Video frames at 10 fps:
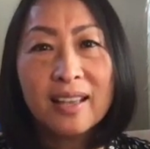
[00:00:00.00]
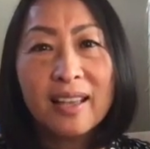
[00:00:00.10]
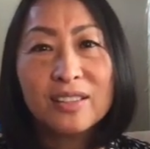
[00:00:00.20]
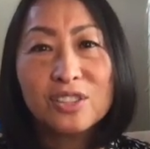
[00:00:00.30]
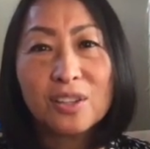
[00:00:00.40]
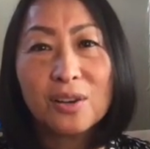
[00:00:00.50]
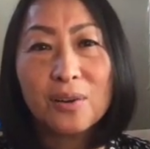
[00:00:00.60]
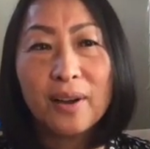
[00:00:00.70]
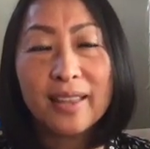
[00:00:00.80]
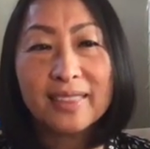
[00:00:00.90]
And
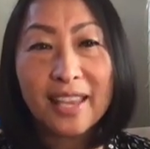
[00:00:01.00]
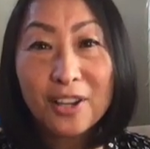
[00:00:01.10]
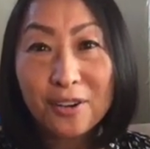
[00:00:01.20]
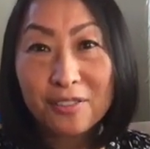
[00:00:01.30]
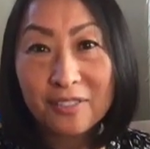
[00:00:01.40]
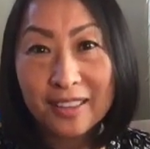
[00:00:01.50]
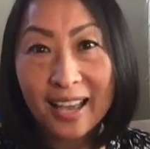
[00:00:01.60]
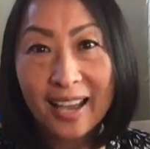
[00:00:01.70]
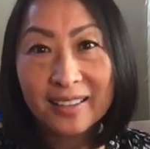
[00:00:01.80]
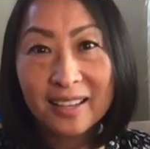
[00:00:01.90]
so I thank her for
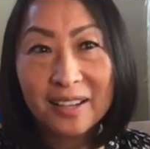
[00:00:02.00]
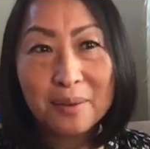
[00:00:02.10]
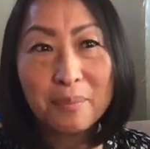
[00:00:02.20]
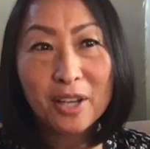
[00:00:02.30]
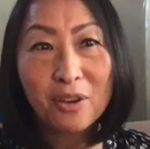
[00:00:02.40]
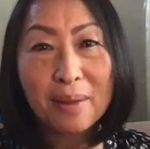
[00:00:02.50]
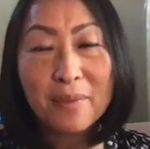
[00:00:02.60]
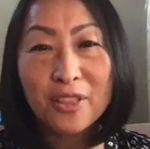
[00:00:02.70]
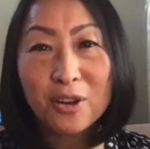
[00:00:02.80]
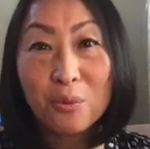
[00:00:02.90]
that. My
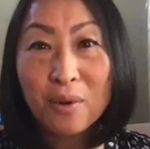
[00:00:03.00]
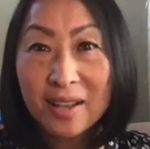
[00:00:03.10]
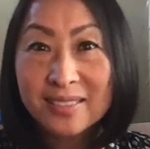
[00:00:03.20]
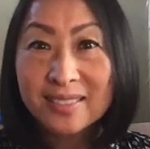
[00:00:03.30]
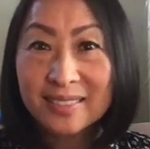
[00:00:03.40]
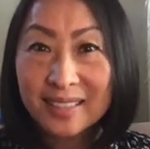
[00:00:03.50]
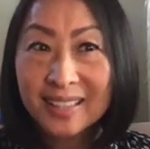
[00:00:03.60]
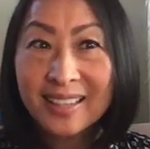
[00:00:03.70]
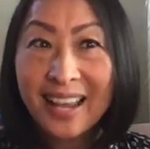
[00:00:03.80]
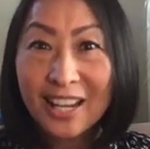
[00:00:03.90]
grandmother was
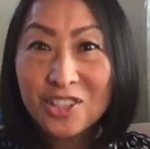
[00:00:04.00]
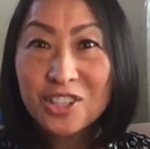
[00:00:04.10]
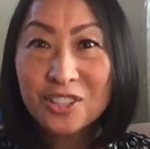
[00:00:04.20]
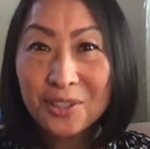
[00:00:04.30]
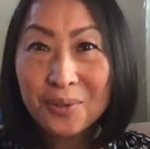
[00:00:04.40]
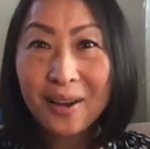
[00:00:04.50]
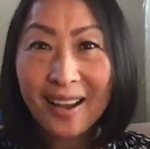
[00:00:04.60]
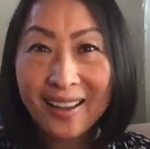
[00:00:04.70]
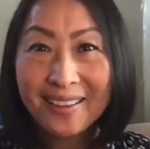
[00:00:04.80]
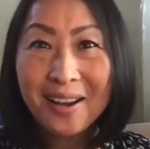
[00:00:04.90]
an
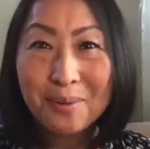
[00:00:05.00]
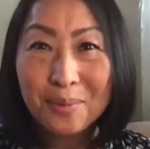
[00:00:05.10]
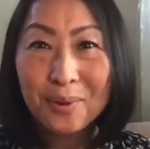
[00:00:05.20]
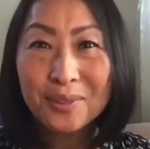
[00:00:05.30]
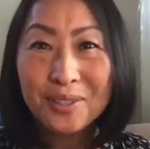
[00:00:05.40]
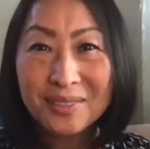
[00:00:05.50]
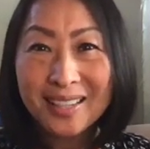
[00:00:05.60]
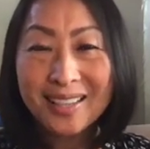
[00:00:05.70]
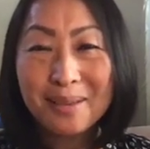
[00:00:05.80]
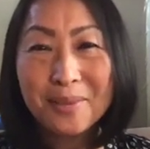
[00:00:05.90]
HUI, humble,
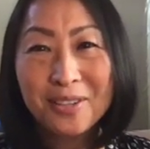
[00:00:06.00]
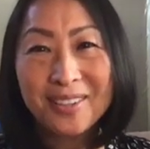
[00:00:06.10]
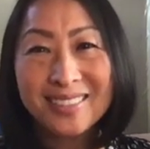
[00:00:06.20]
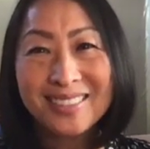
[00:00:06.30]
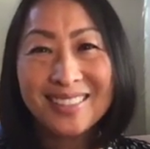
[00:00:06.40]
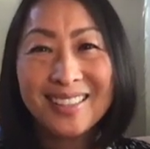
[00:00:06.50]
unique immigrant.